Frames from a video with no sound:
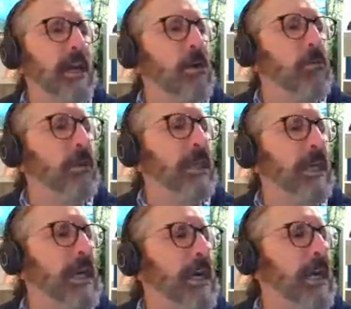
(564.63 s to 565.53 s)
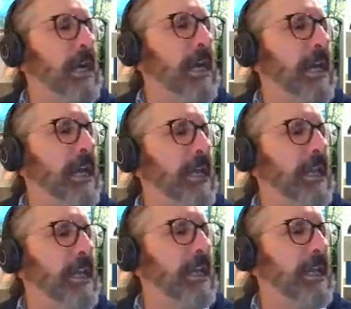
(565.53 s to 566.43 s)
only on
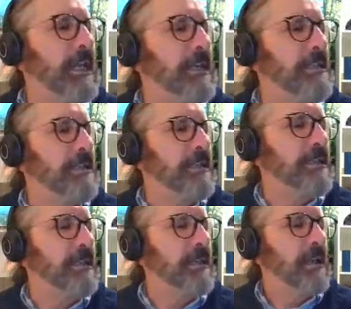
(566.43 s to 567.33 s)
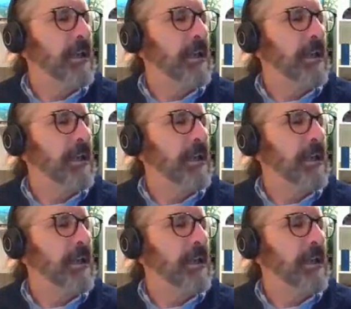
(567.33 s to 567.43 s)
its